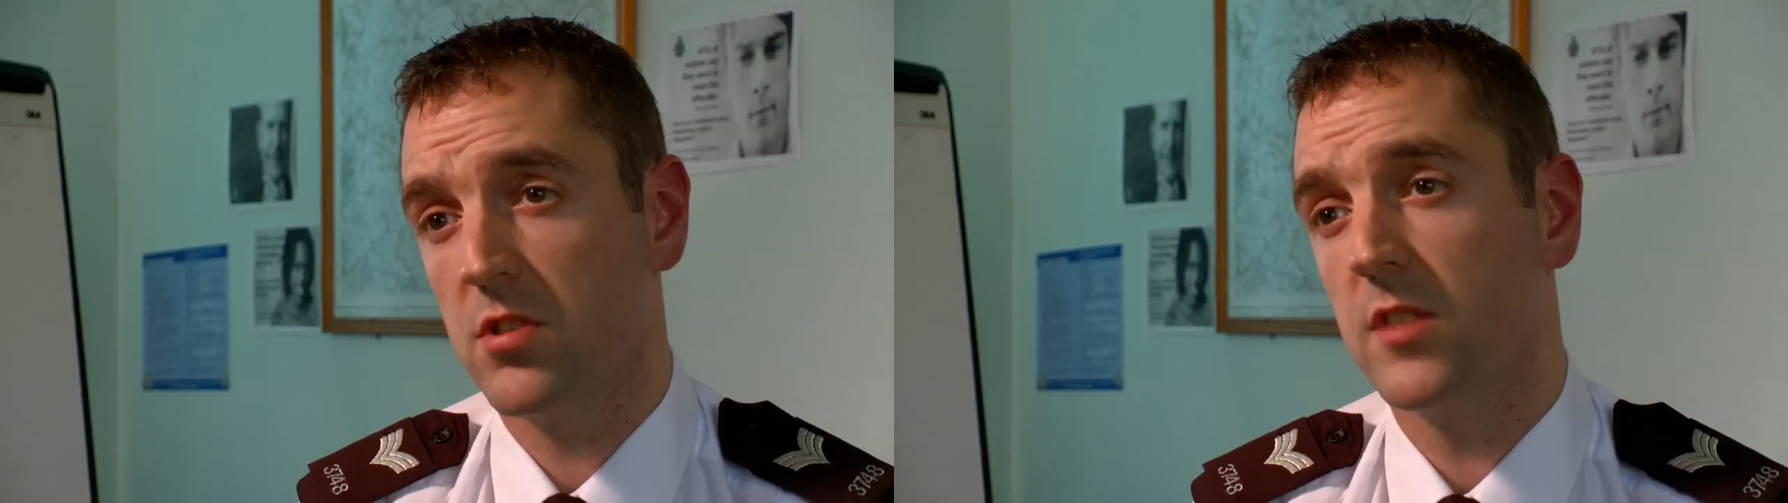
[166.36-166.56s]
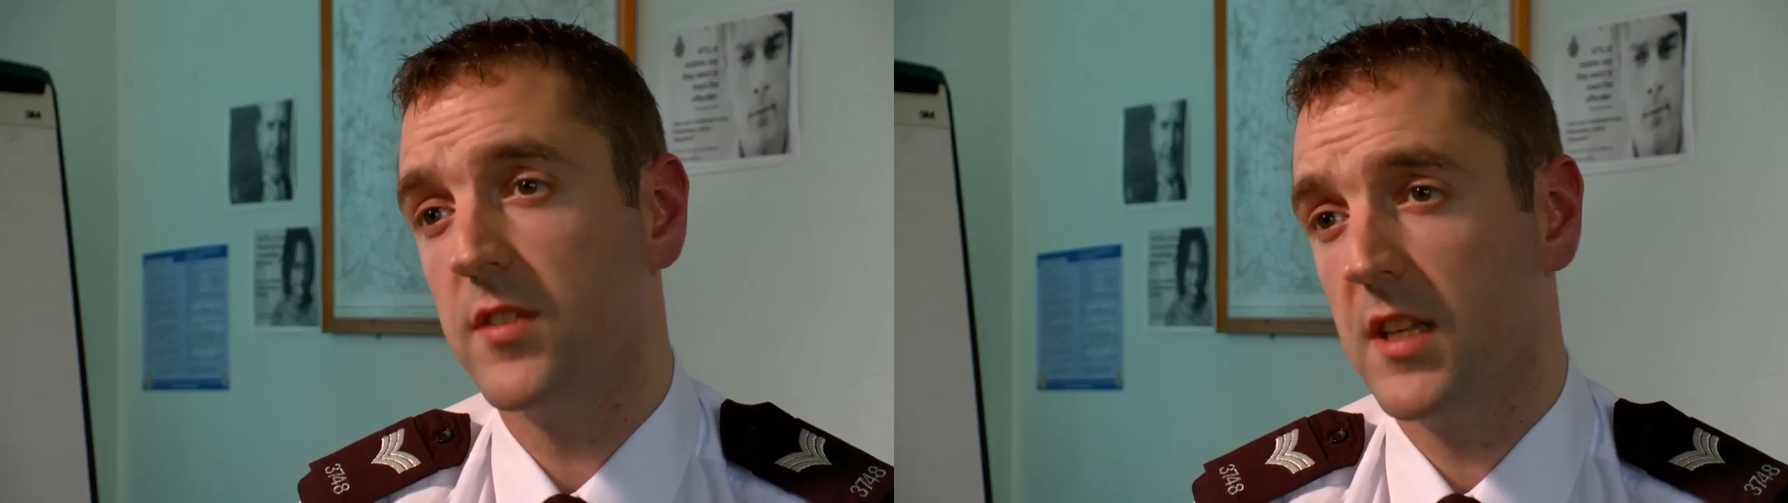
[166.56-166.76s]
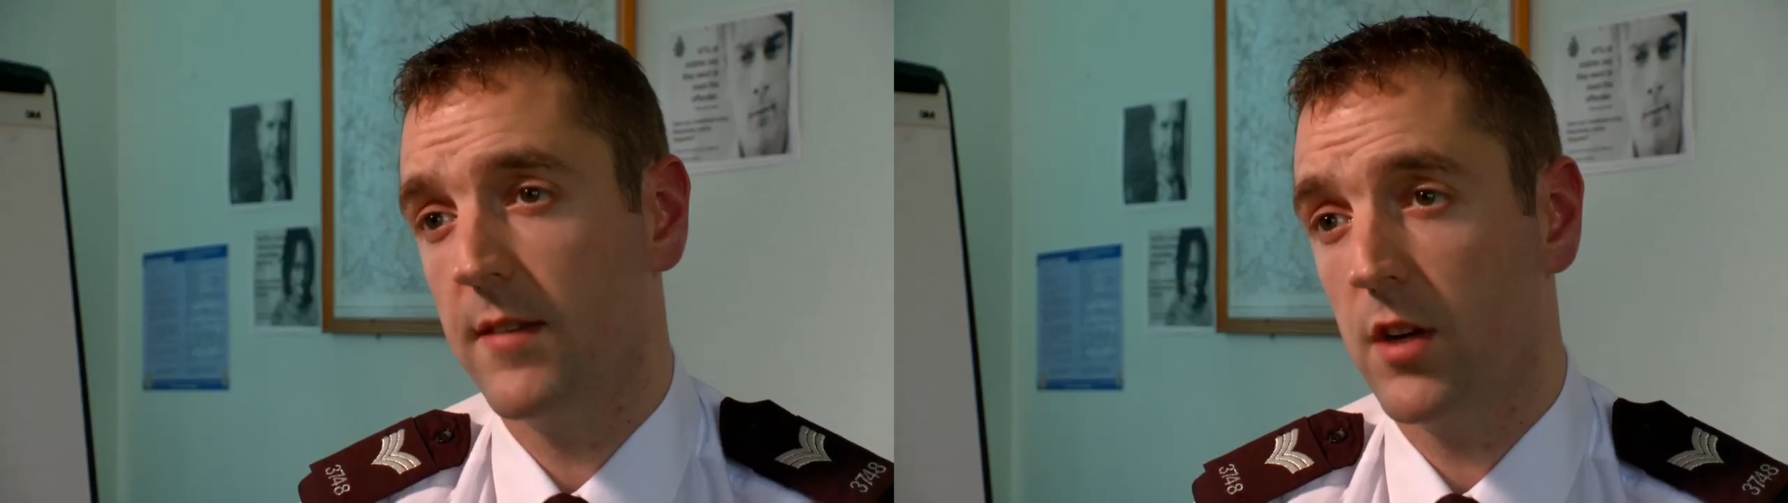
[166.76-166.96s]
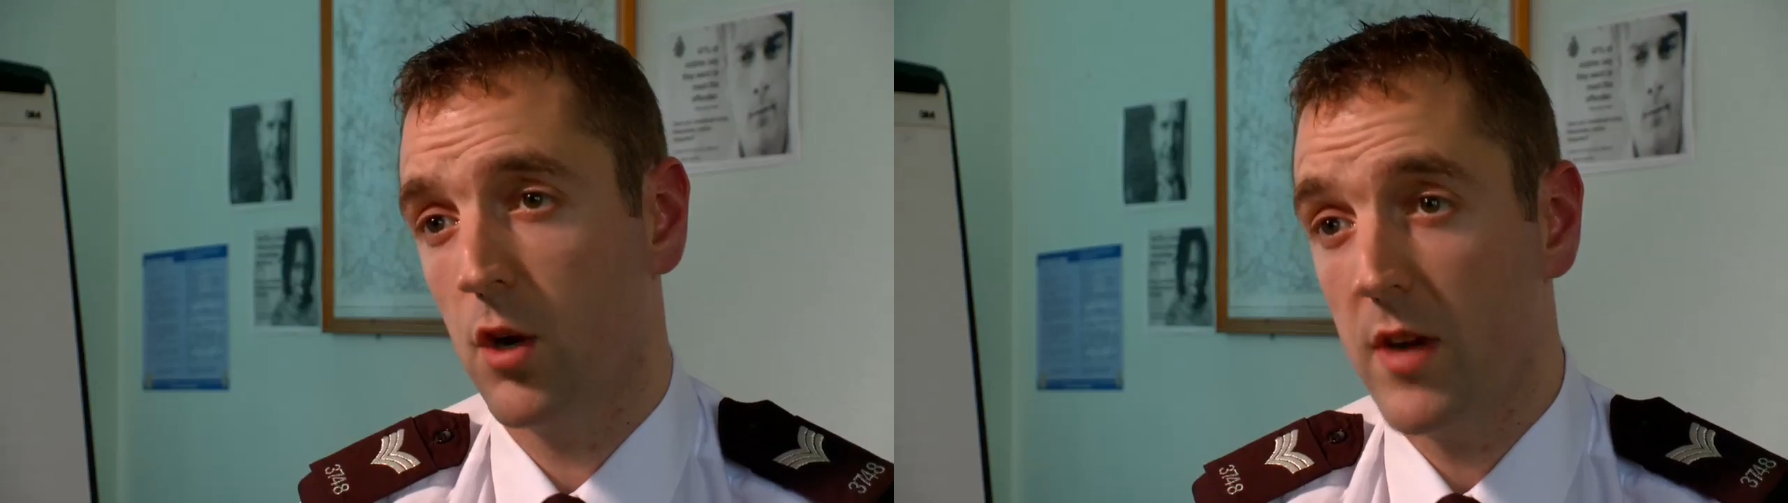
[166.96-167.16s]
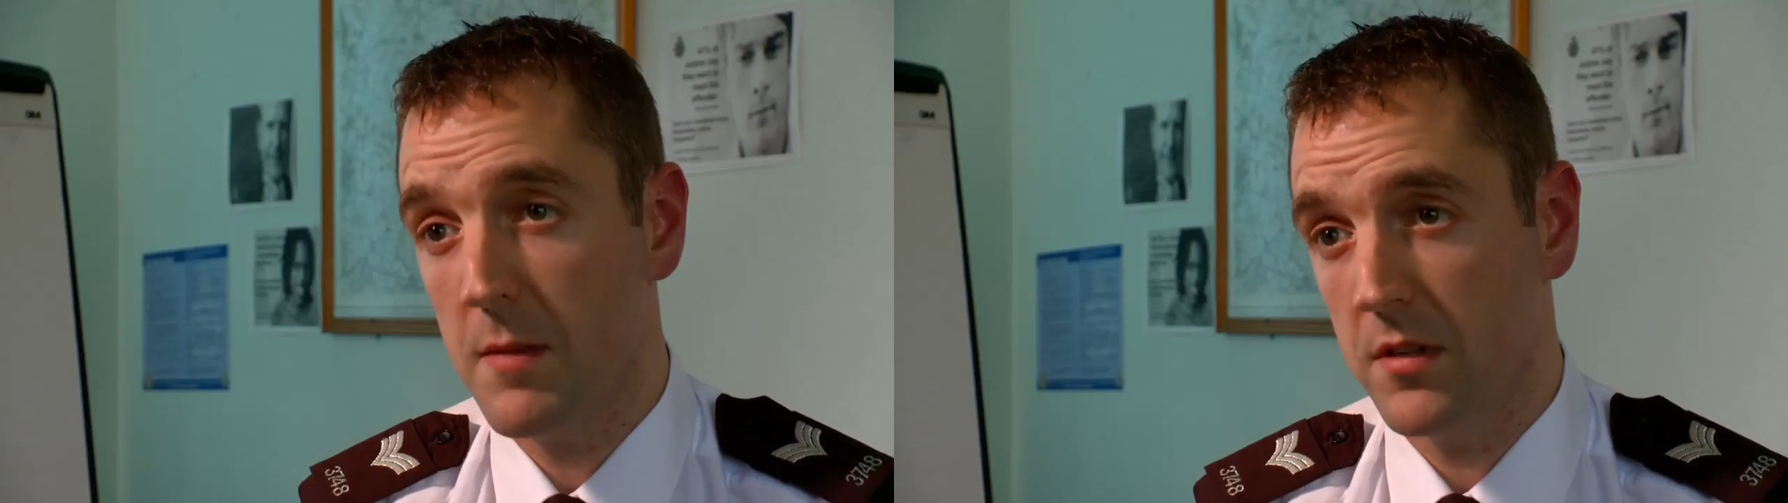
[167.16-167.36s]
service level
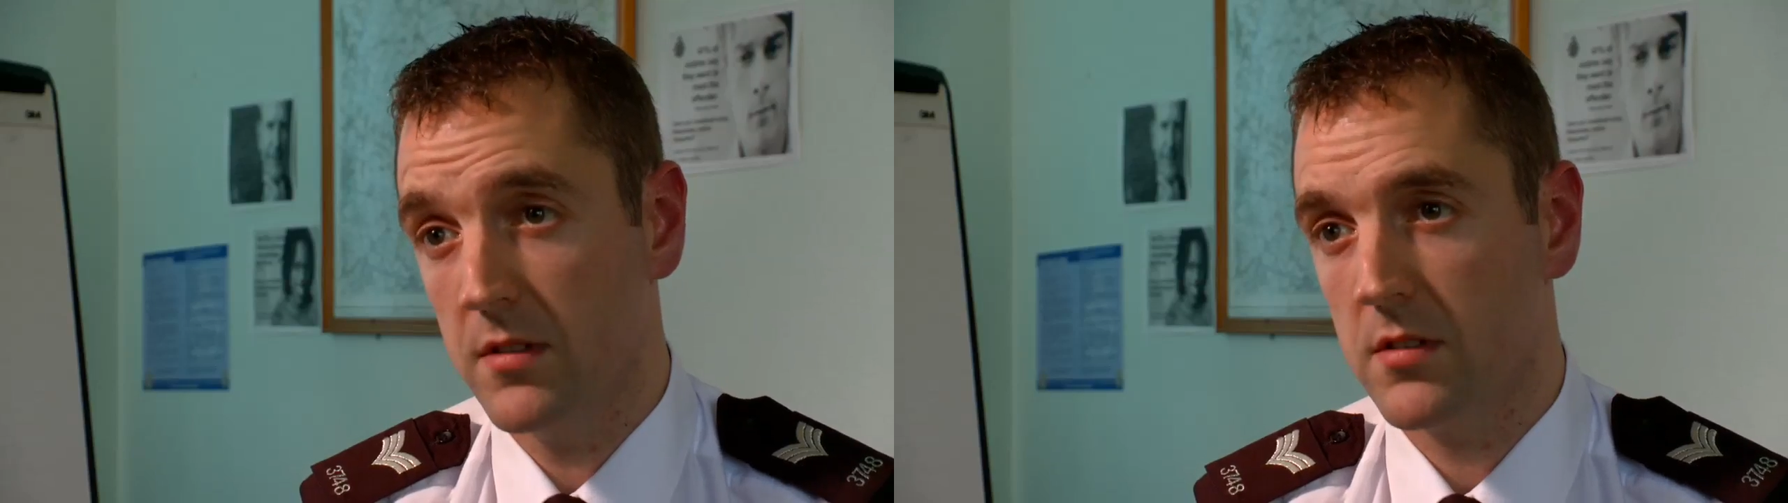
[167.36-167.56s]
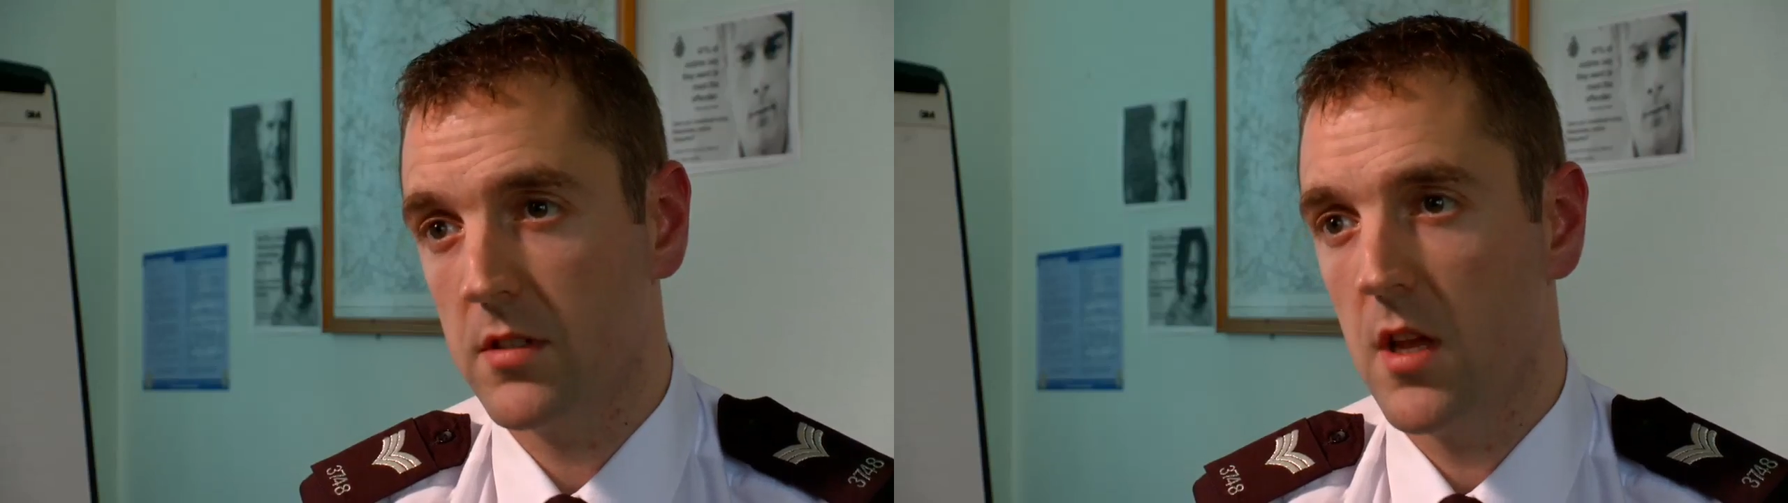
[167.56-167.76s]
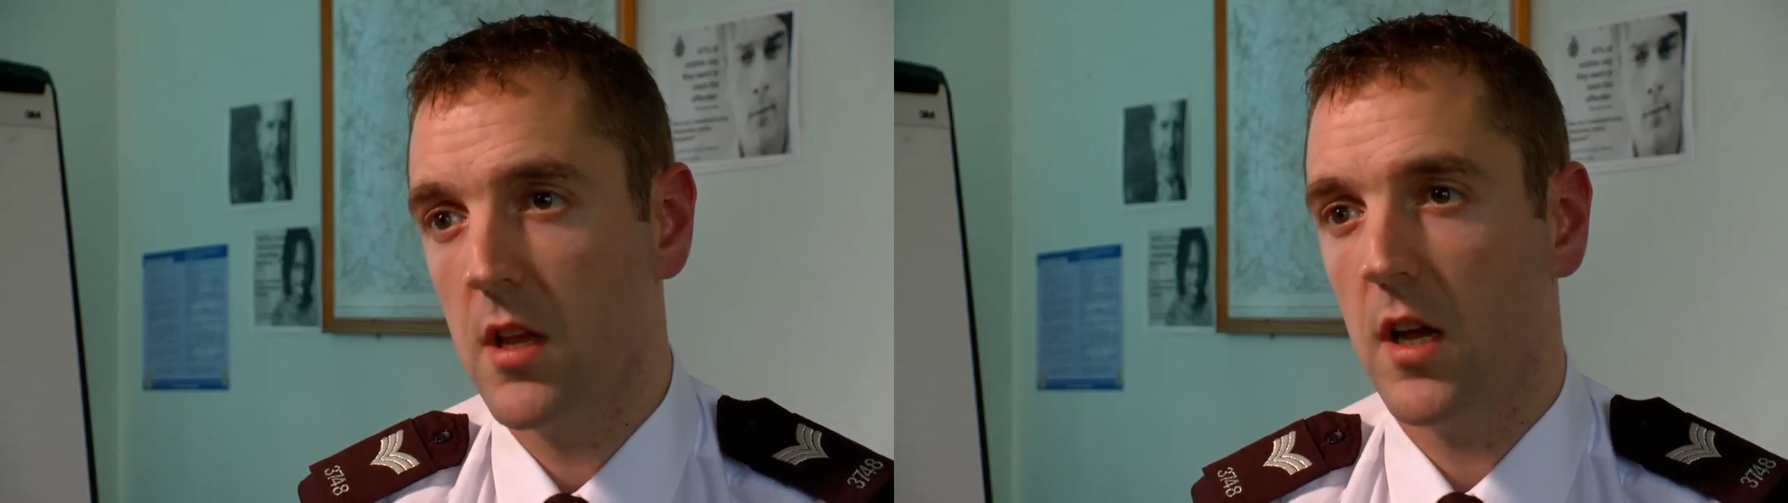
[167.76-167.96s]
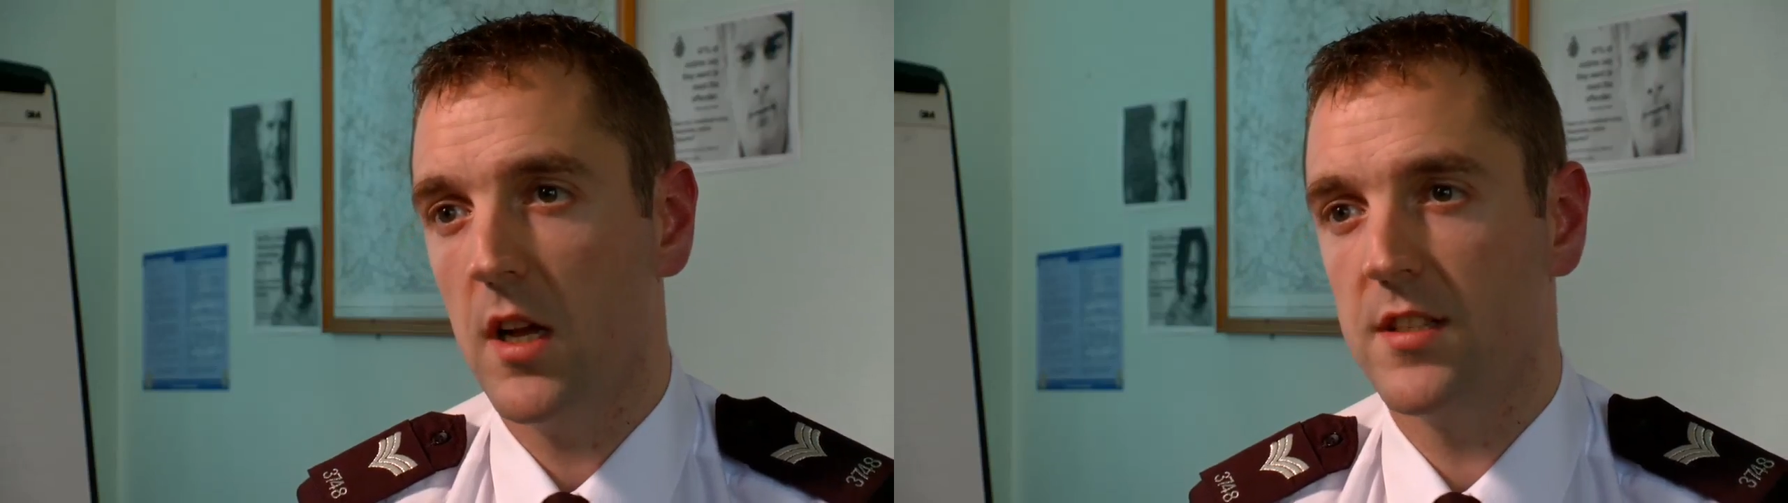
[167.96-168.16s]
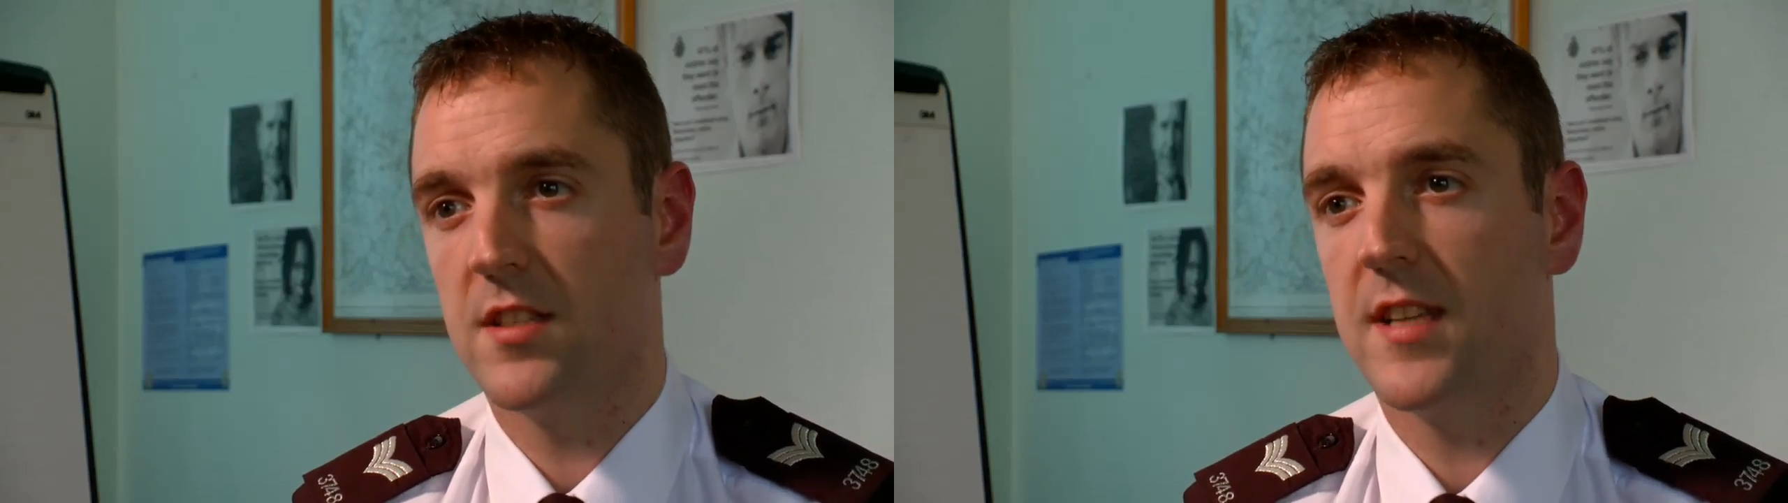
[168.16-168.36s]
agreements
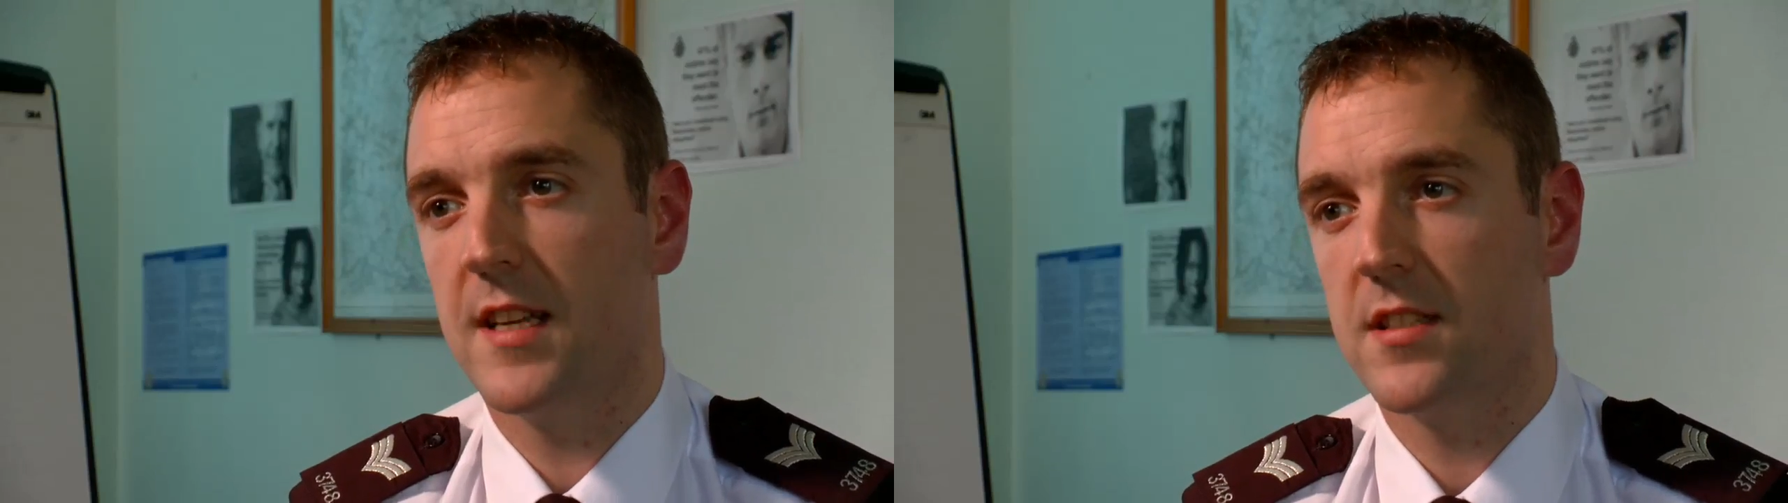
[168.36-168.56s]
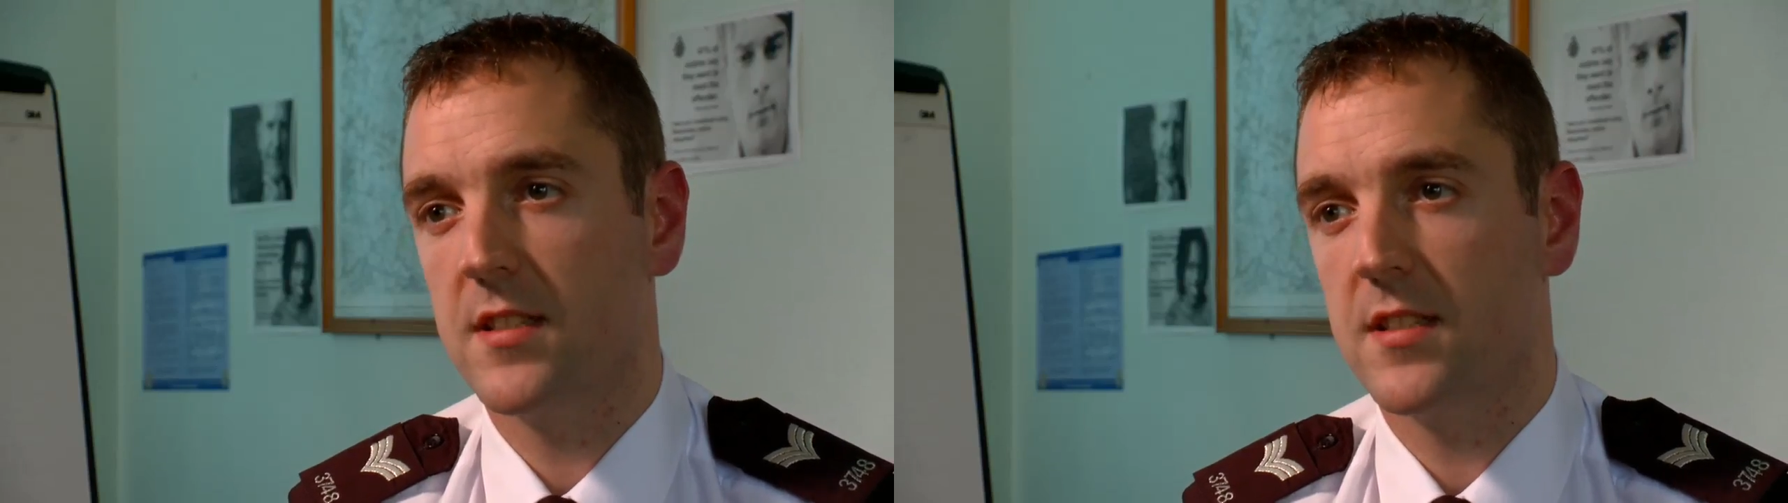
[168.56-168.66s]
as a set of